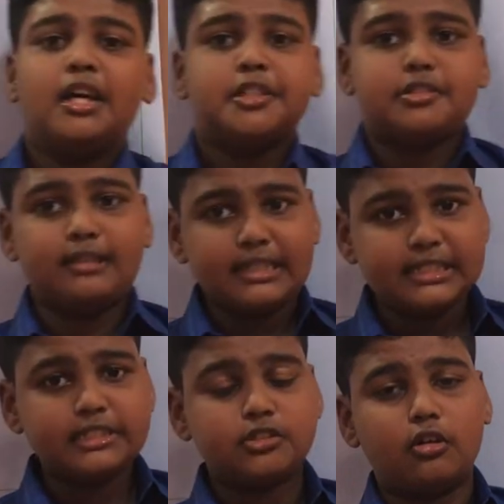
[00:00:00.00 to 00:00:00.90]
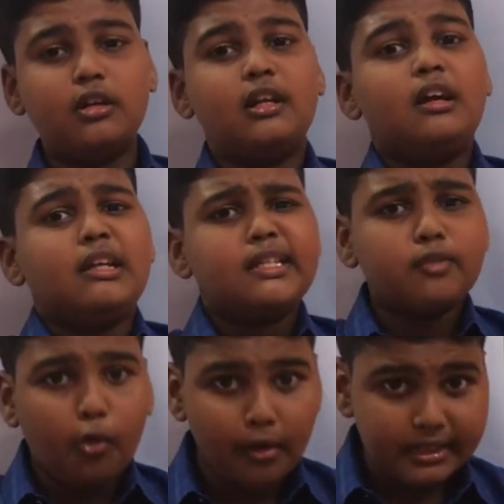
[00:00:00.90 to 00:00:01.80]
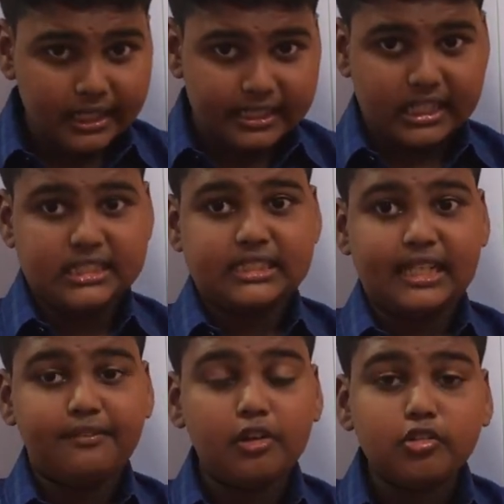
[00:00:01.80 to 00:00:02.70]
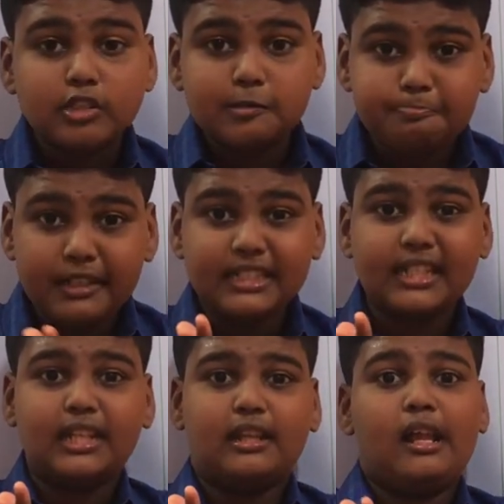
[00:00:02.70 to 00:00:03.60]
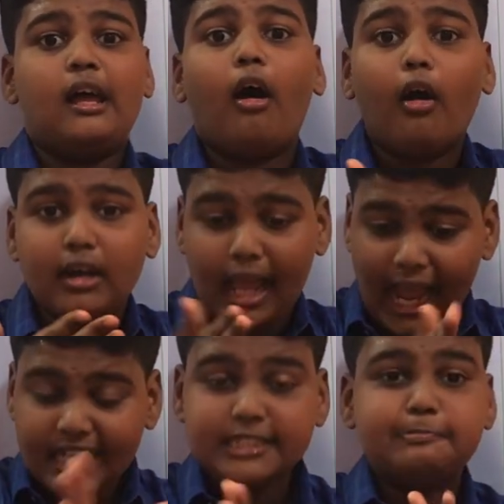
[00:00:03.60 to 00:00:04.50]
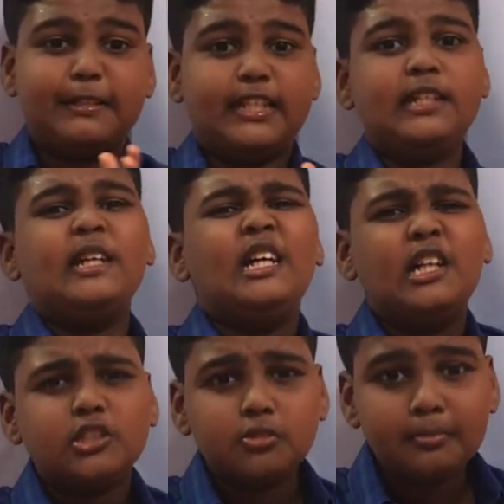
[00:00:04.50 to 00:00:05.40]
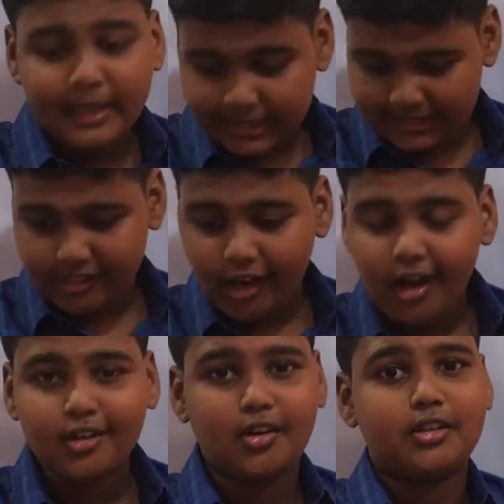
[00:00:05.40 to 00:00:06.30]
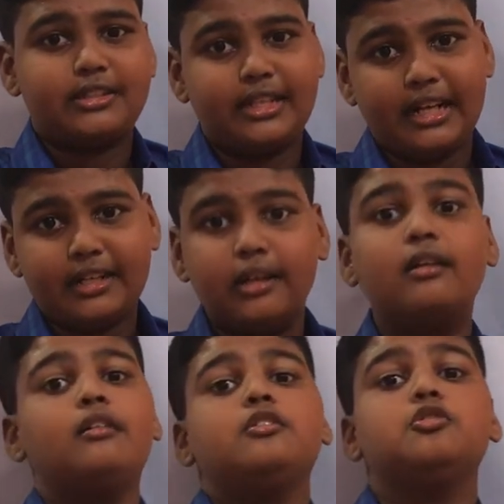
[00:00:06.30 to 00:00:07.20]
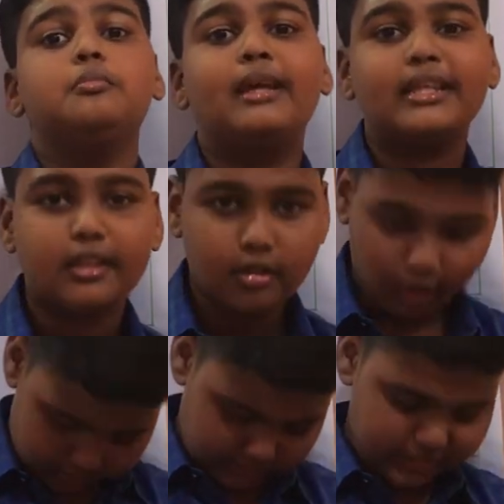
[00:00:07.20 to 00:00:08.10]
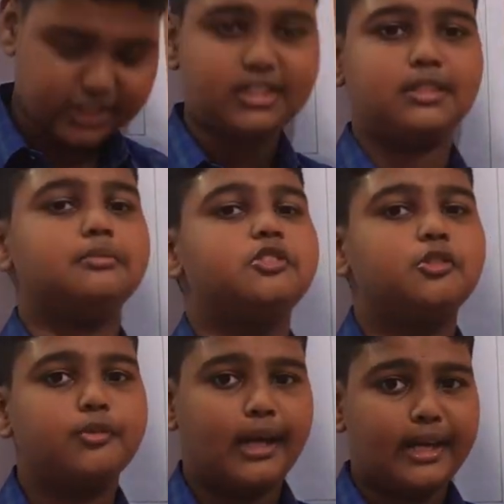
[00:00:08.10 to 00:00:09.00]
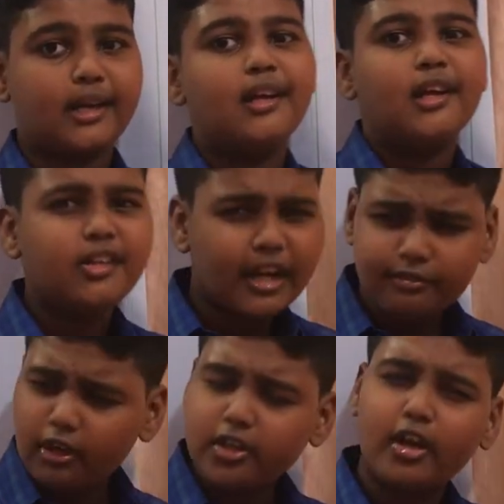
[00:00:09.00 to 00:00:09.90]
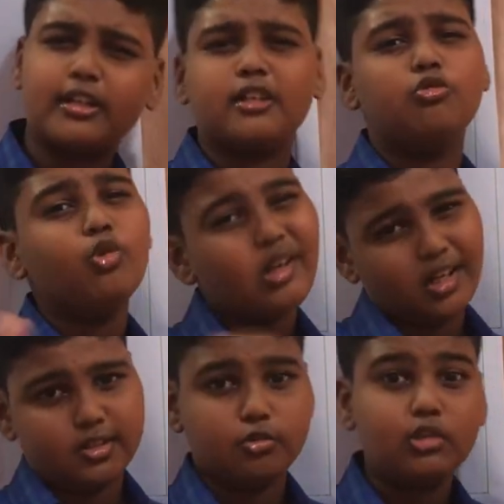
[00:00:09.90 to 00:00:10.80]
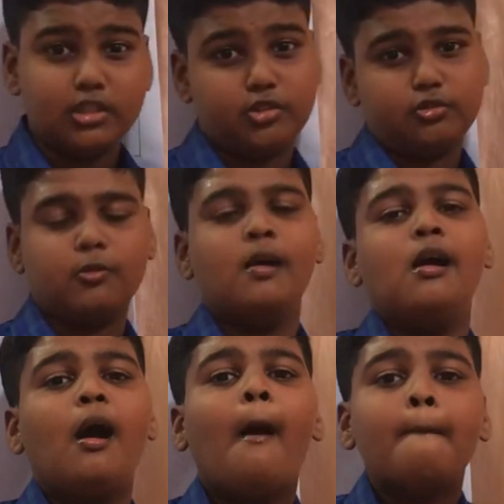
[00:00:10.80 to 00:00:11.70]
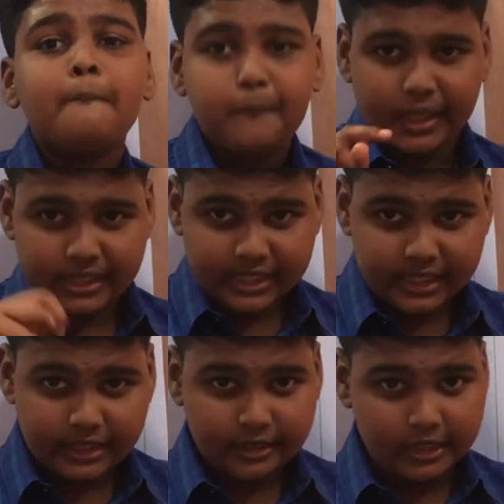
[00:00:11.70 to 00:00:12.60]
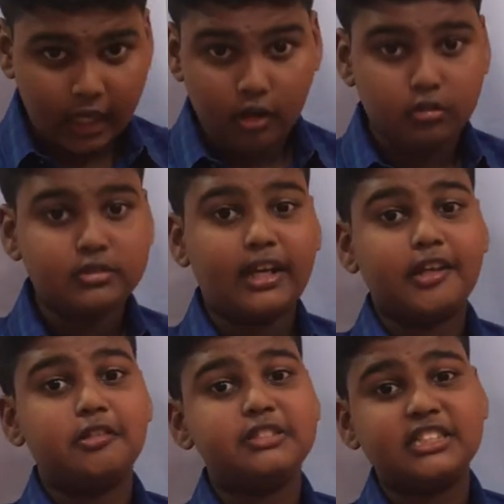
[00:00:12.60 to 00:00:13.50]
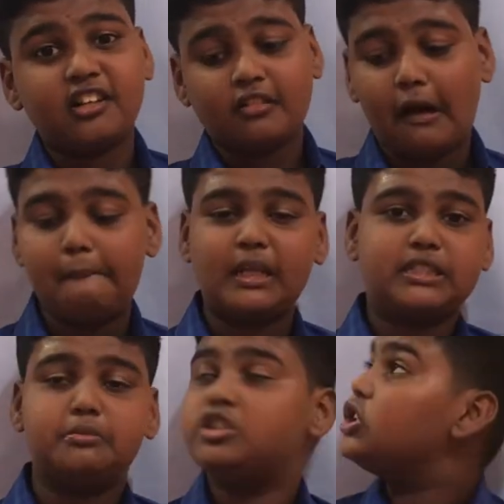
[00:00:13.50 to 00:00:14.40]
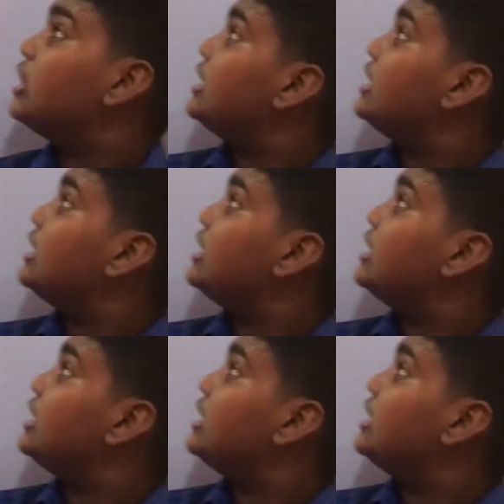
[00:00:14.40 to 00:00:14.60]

So as I told, in olden days they will use spindle or hand spinning to make yarn or thread to make the cotton t-shirts which you wear. Not only cotton, wool too. But here now they are using a complex machine